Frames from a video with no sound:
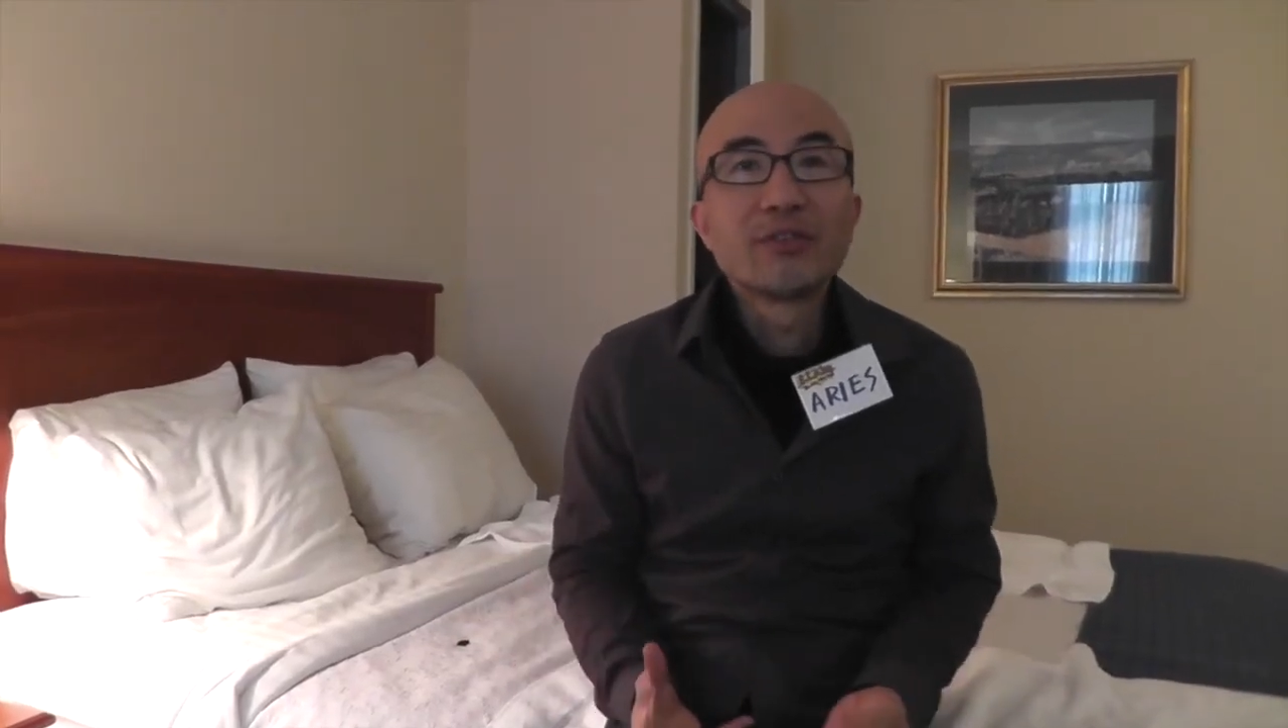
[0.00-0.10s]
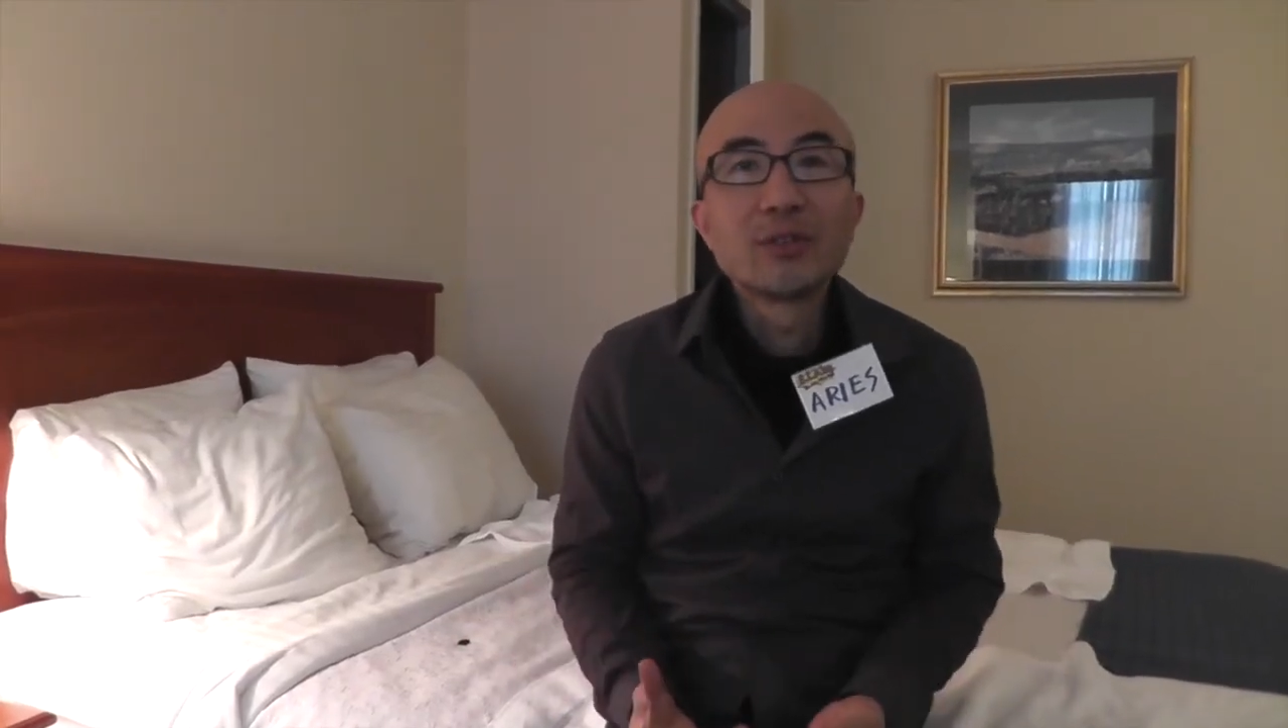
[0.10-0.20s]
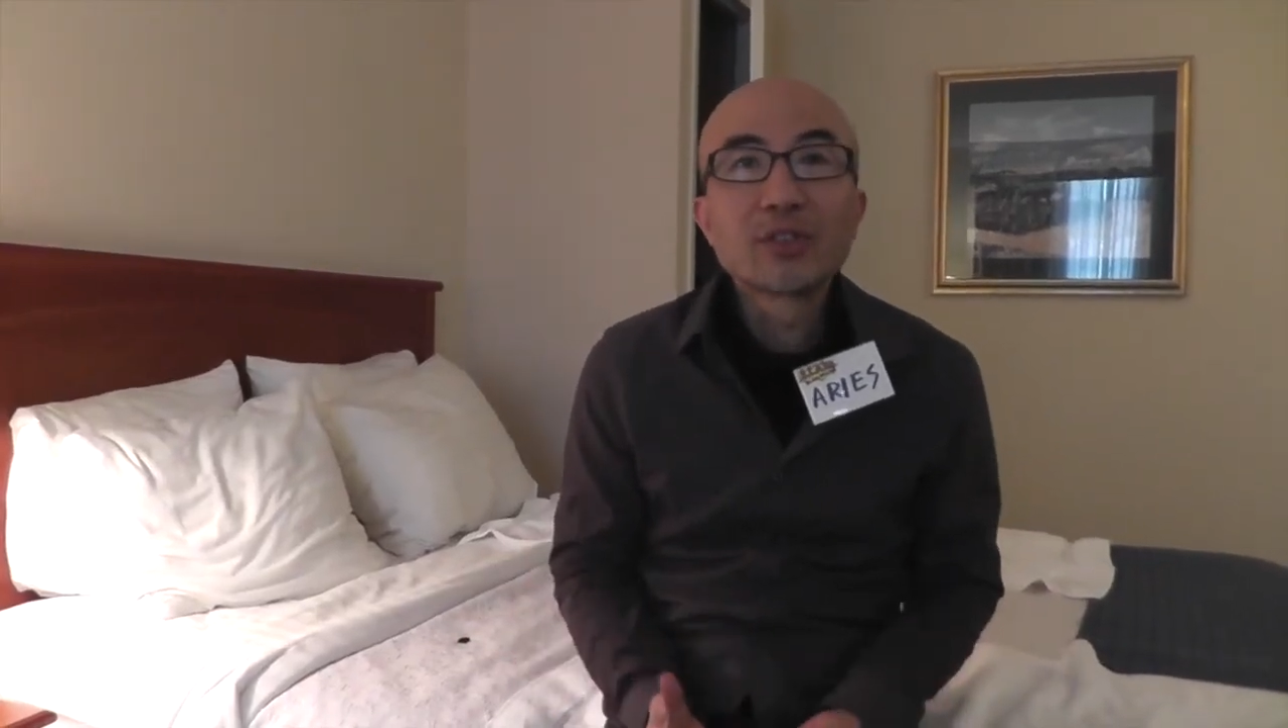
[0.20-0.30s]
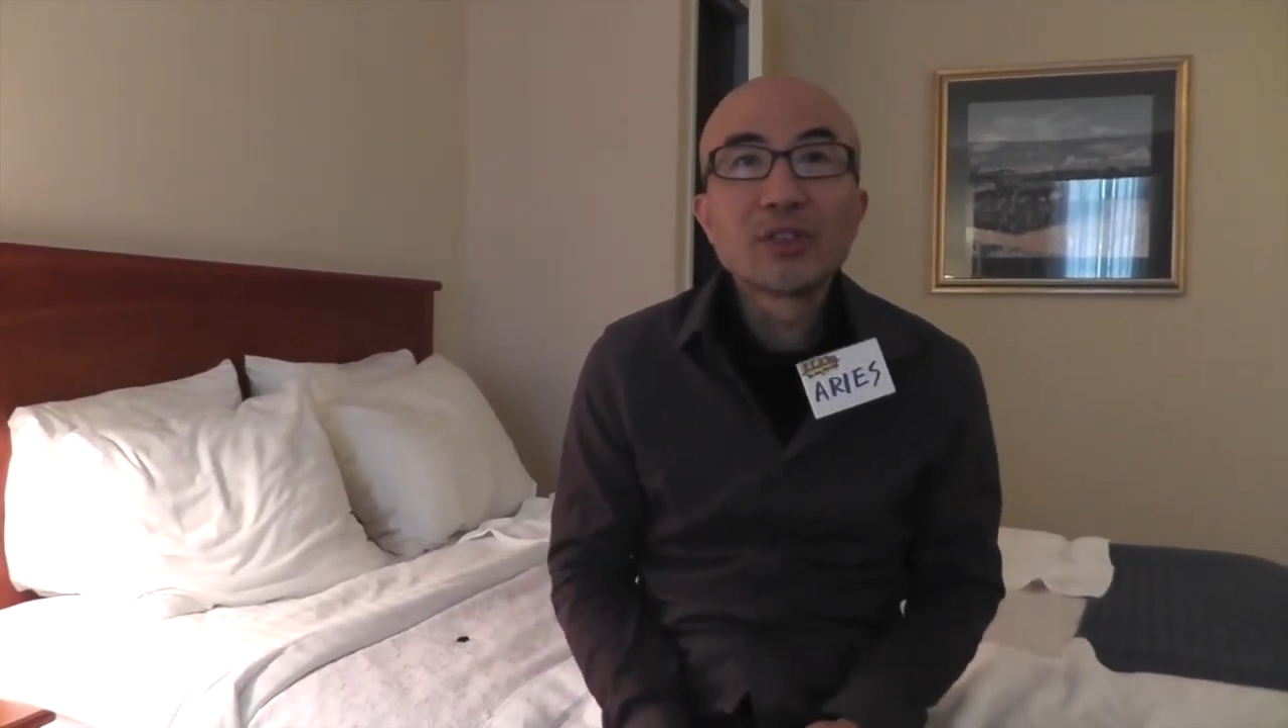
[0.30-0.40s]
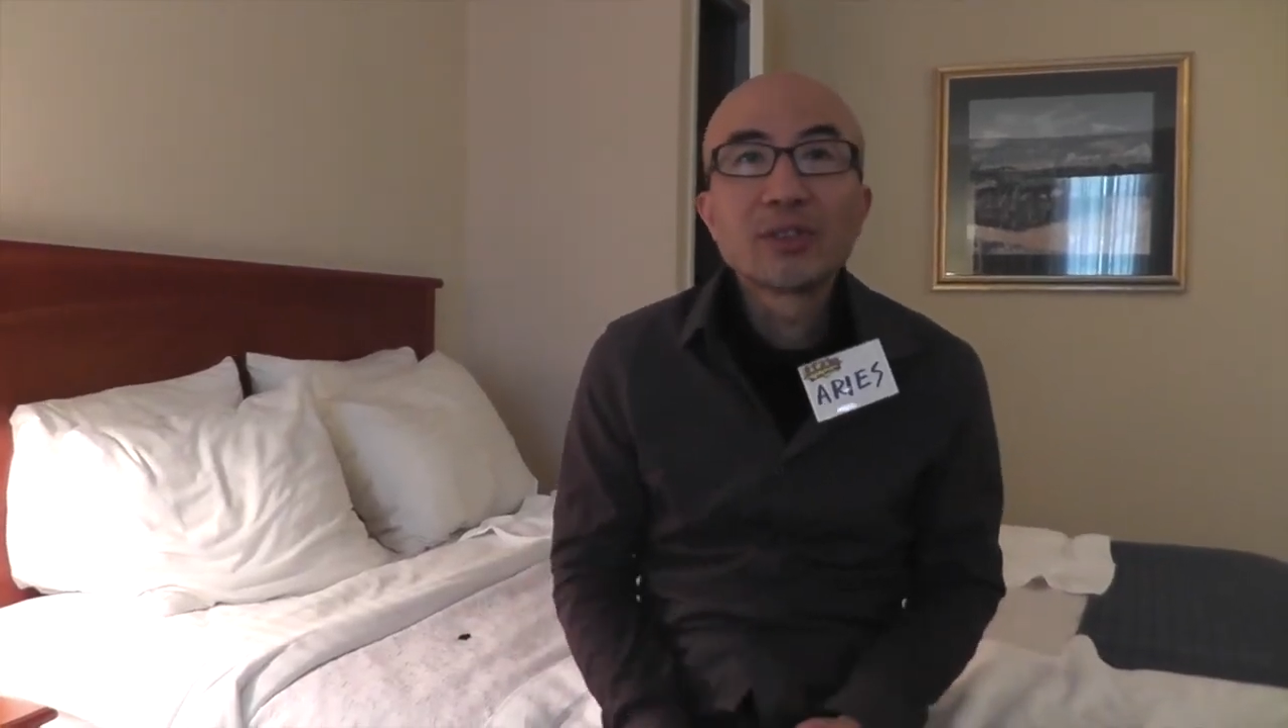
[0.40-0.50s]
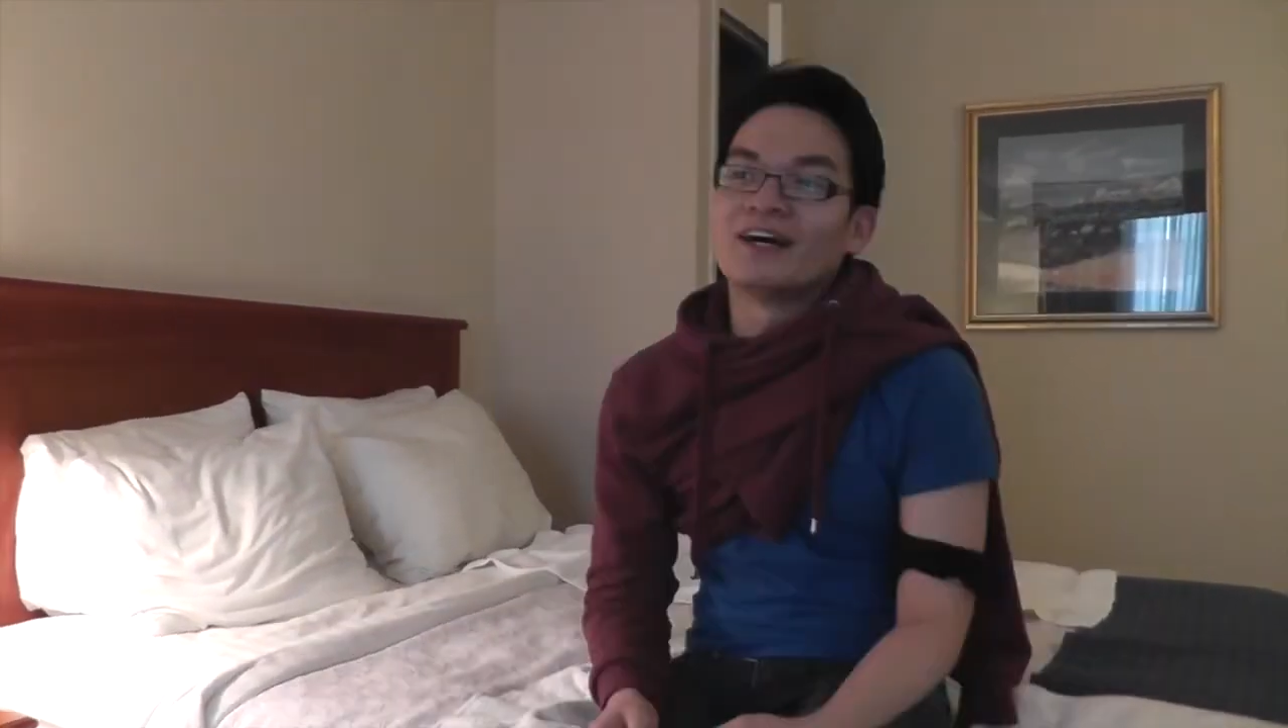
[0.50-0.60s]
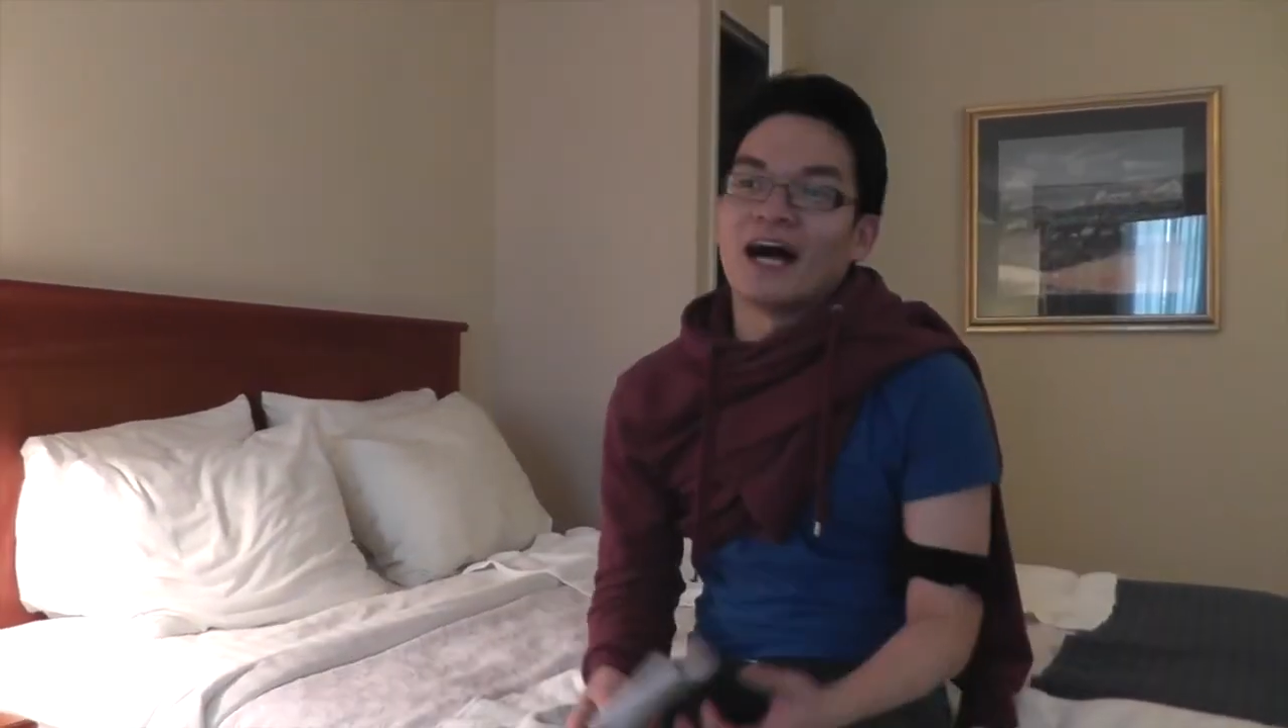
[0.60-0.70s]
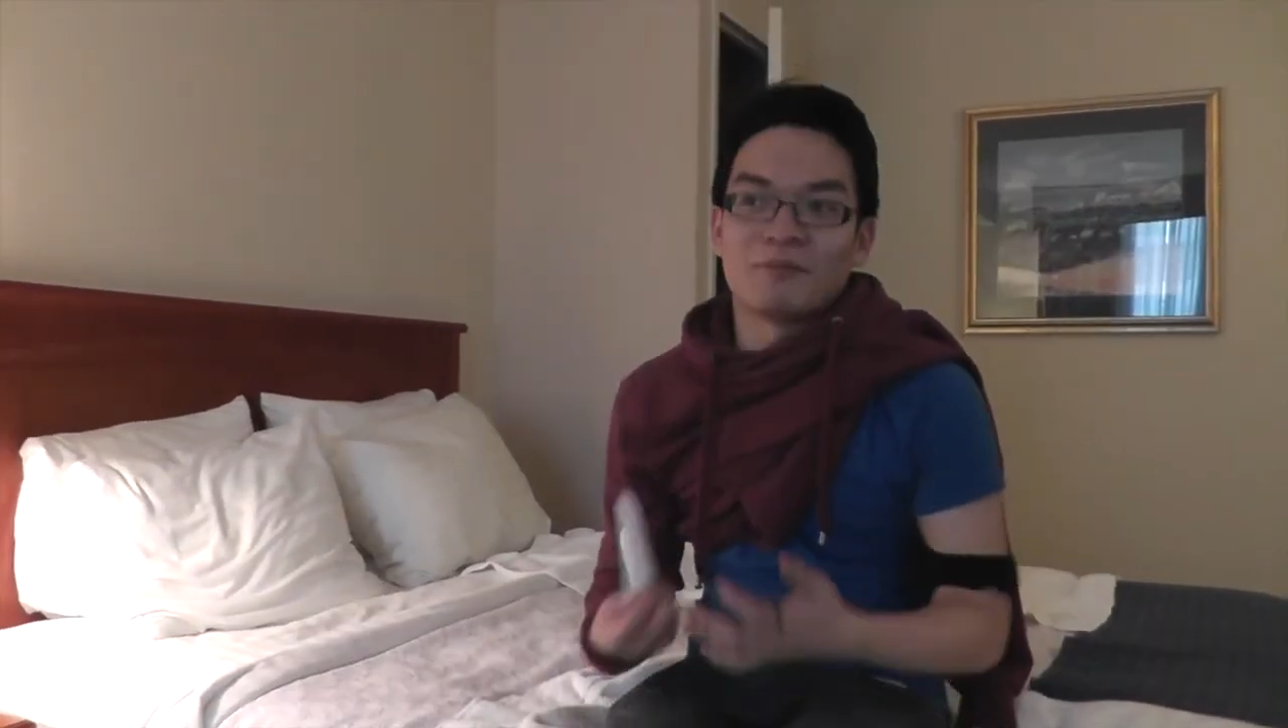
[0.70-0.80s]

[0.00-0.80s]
future.